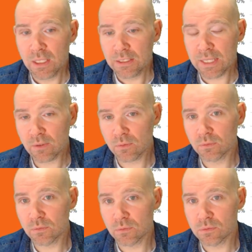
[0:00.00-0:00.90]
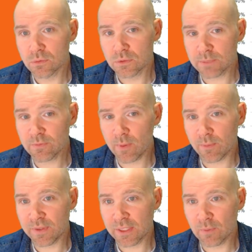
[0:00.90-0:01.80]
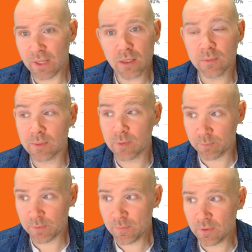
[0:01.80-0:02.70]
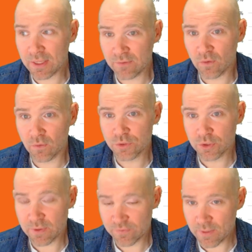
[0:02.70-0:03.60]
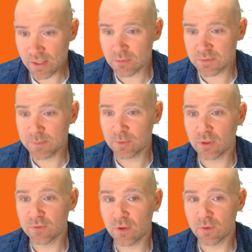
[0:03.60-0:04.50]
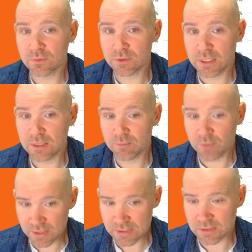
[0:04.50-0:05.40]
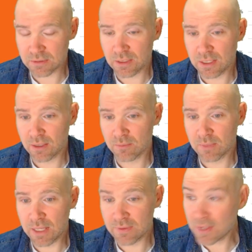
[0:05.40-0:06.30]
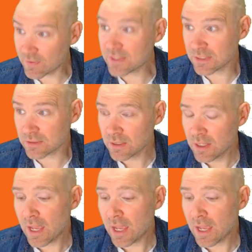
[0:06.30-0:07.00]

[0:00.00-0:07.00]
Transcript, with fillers: Now, some of you might be thinking, well, hang on a minute, but people get involved during referendums. People got involved in Brexit, um, and and they did.